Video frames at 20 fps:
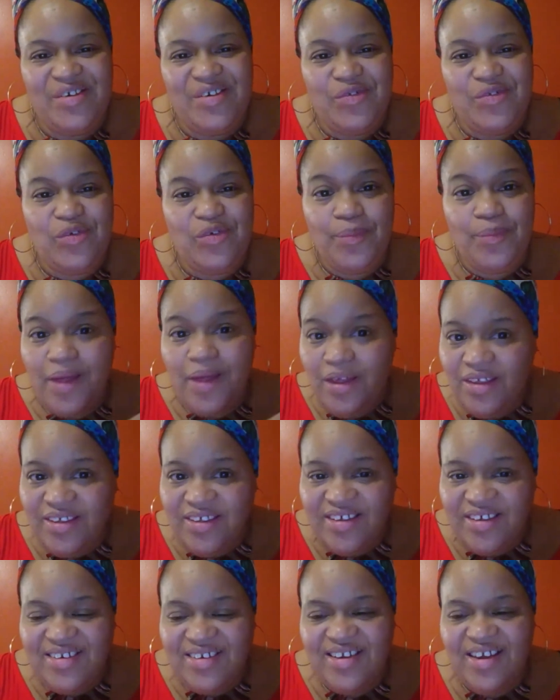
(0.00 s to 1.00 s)

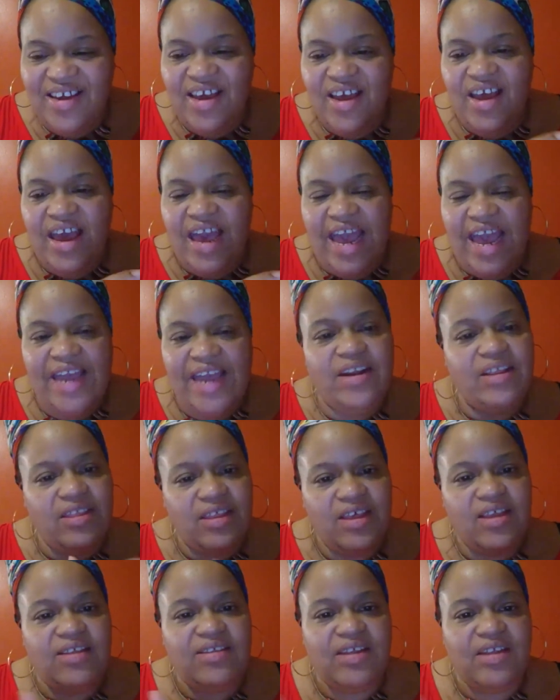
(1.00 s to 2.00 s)
rebellion, and the
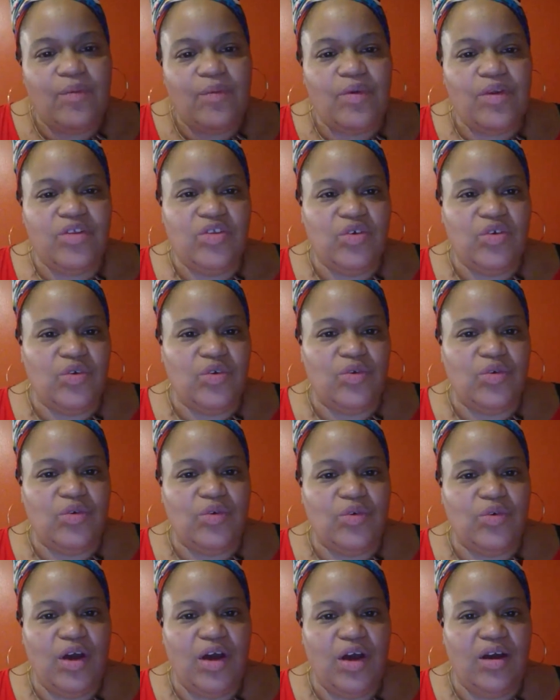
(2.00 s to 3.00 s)
things that we do
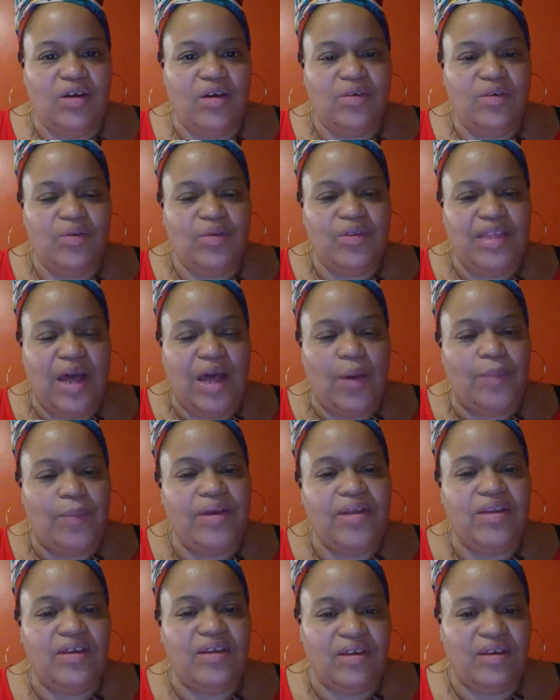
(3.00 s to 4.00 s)
without
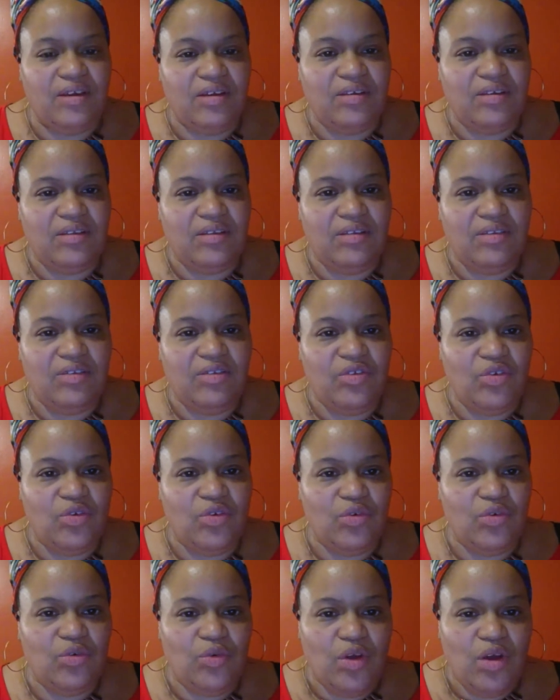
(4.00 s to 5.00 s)
meaning
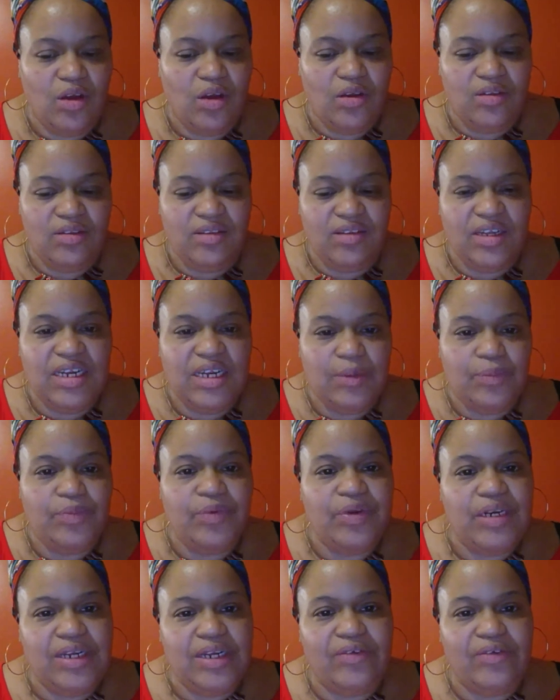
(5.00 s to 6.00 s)
to
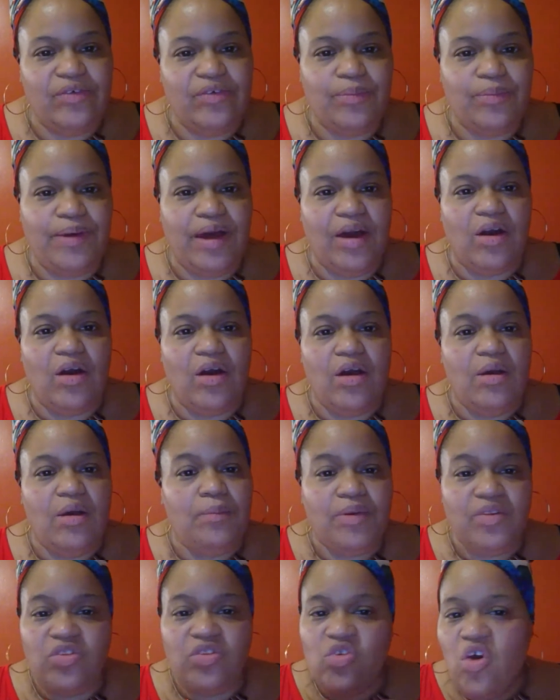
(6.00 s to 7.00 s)
deliberately rebel.
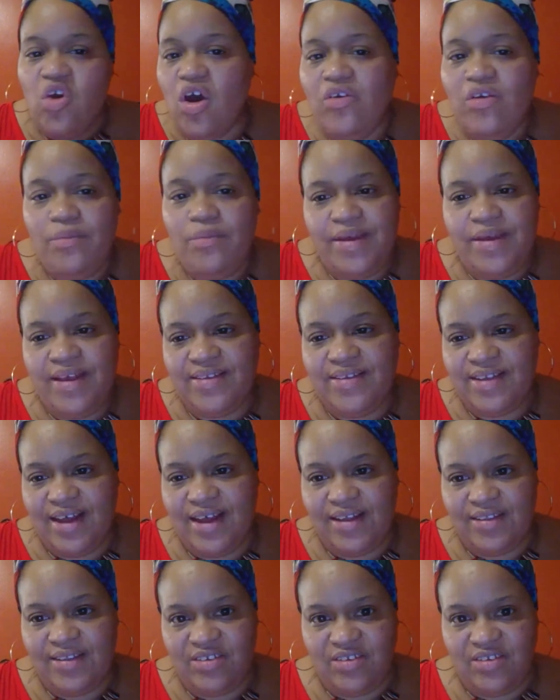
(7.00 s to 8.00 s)
But Torah makes
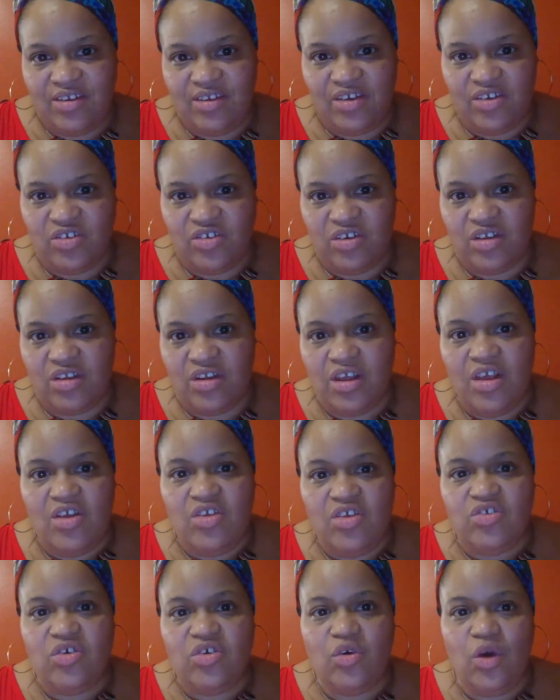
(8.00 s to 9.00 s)
that distinction.
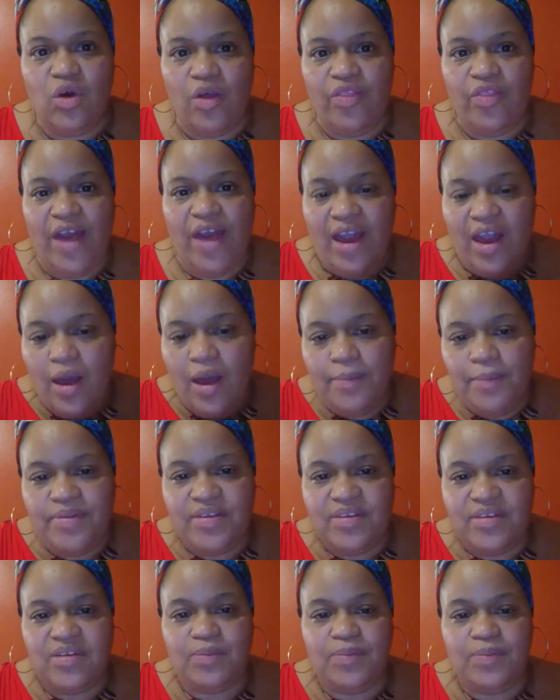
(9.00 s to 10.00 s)
So that comes
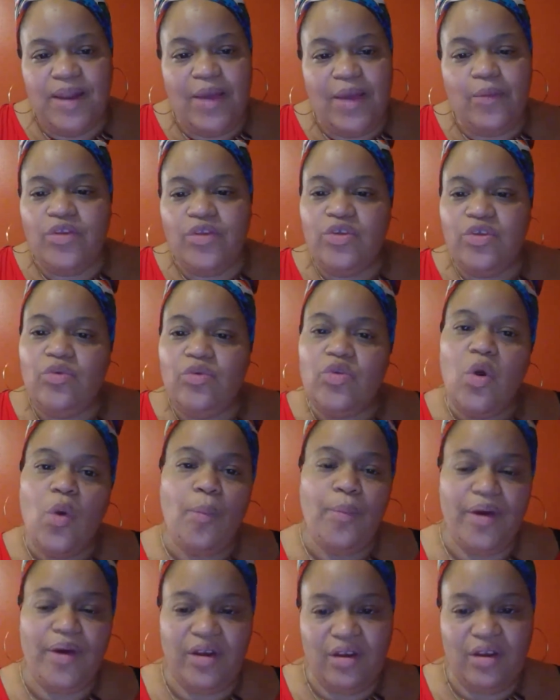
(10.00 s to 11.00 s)
into play when you know
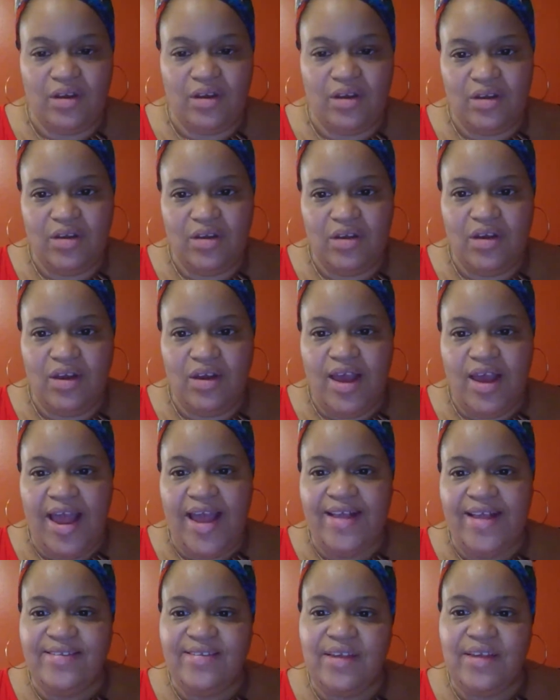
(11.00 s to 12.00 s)
better.
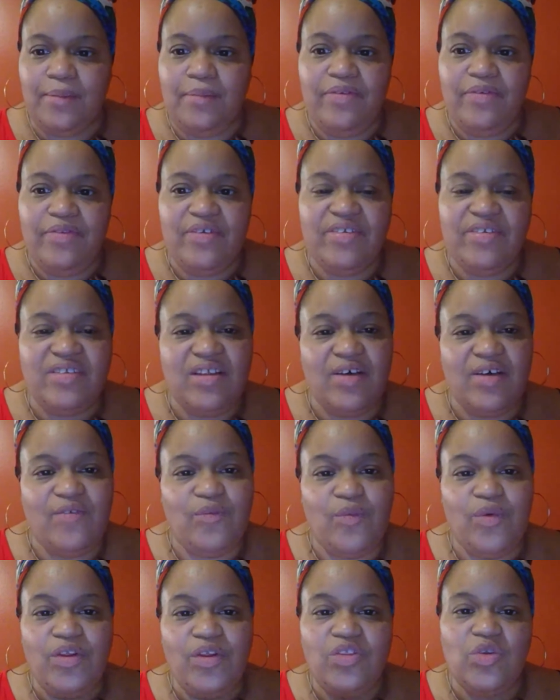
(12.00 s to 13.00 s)
And some of this stuff
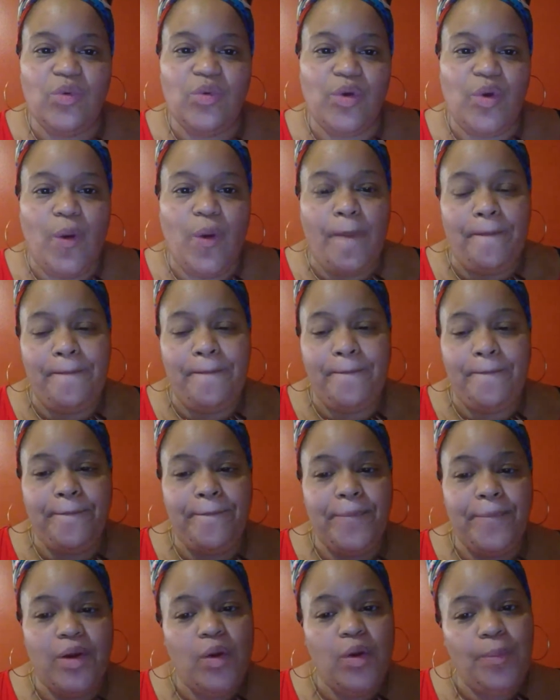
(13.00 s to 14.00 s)
we're doing on
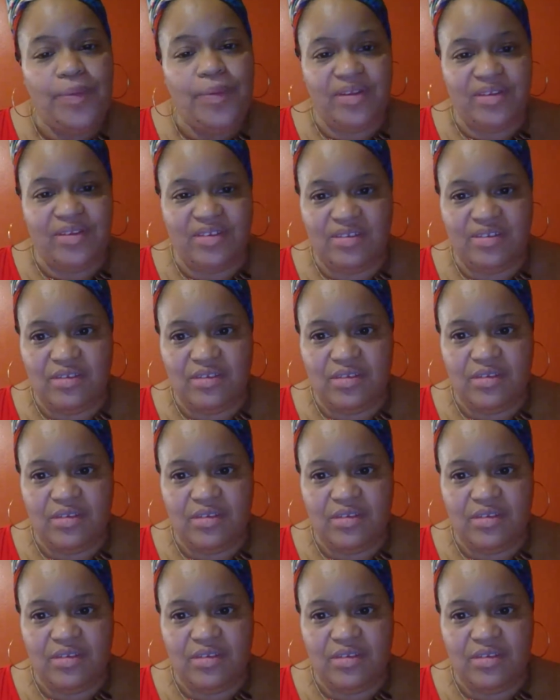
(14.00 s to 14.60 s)
purpose.